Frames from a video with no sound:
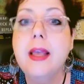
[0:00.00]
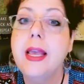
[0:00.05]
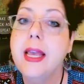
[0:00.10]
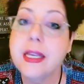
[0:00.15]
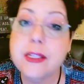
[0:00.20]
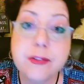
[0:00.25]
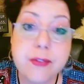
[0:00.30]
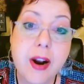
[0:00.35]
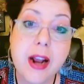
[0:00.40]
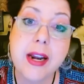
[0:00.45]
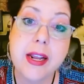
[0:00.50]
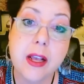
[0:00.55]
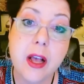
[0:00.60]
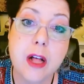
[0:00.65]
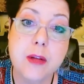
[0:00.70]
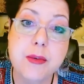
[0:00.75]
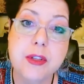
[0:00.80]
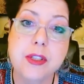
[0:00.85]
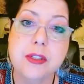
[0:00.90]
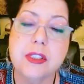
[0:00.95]
It's Friday,
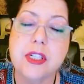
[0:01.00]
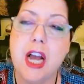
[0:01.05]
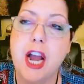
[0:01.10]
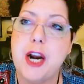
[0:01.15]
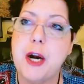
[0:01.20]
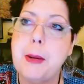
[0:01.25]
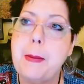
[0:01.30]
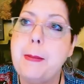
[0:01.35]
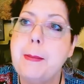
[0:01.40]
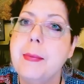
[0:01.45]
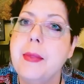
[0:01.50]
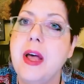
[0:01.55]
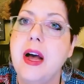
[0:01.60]
y'all. I'm a little tired.